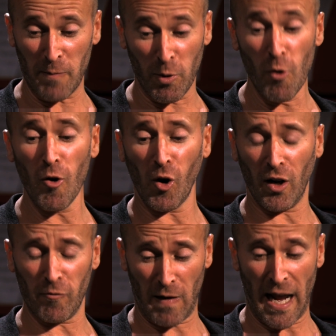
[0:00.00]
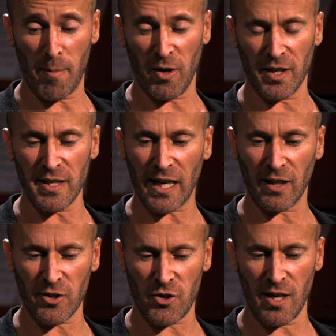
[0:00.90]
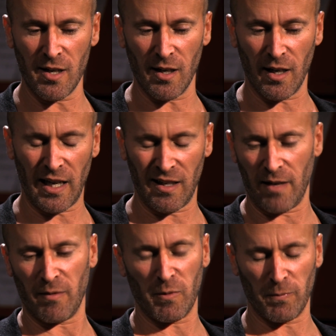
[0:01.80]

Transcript: Paul Abbott and Nicola Shindler, and I,